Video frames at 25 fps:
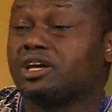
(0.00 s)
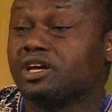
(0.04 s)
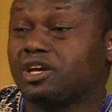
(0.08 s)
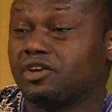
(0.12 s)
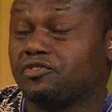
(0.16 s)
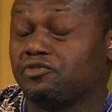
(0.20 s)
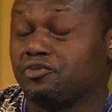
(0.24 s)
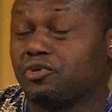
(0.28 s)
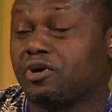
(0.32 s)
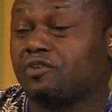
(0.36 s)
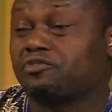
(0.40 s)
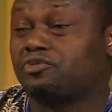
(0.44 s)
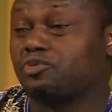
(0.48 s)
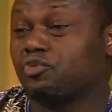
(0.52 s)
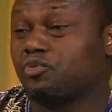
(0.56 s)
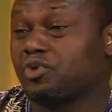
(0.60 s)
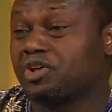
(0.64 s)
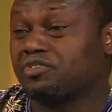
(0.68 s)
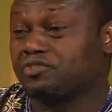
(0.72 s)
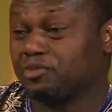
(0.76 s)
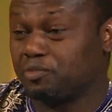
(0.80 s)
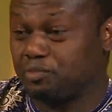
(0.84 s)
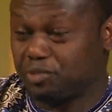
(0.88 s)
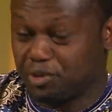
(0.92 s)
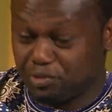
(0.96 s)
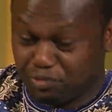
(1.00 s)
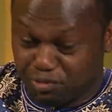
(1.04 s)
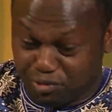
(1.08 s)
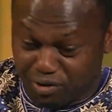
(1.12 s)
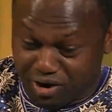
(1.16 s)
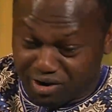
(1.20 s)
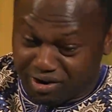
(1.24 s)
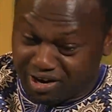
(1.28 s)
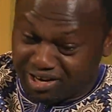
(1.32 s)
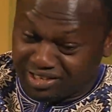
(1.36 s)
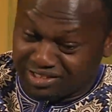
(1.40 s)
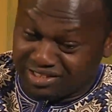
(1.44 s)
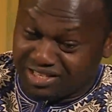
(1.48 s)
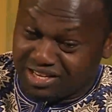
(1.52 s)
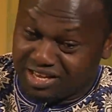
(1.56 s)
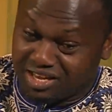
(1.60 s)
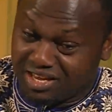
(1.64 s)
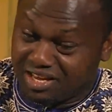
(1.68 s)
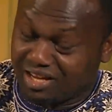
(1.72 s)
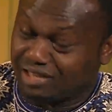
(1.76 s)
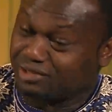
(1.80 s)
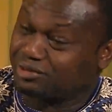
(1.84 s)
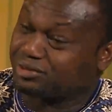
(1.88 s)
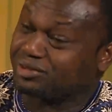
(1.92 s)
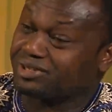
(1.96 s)
if you have to wait for people around
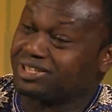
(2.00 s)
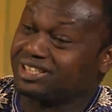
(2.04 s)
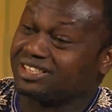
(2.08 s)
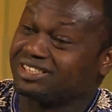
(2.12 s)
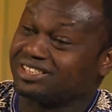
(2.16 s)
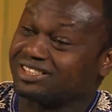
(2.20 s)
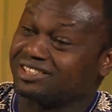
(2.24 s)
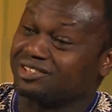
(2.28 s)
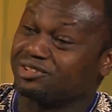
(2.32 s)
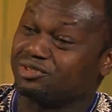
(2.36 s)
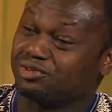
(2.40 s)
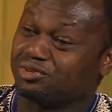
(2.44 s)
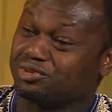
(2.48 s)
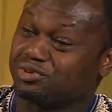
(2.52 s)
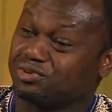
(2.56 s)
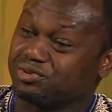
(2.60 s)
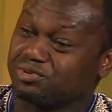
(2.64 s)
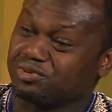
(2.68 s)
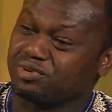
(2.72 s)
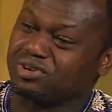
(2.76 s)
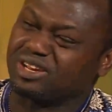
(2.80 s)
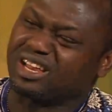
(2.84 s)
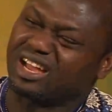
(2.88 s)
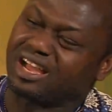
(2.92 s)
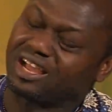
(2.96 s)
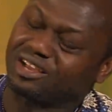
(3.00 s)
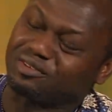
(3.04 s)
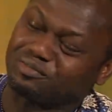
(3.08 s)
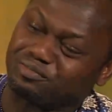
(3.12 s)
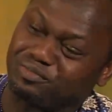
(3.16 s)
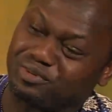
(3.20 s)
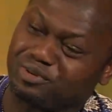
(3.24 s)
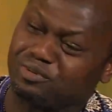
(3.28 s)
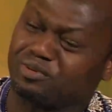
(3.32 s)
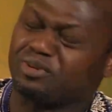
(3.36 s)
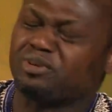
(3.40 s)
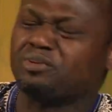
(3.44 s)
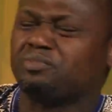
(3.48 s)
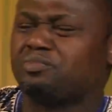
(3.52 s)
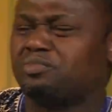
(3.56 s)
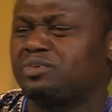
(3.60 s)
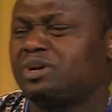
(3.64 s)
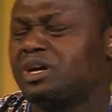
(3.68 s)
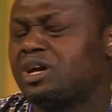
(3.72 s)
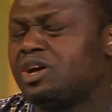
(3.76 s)
here to listen to you, you know,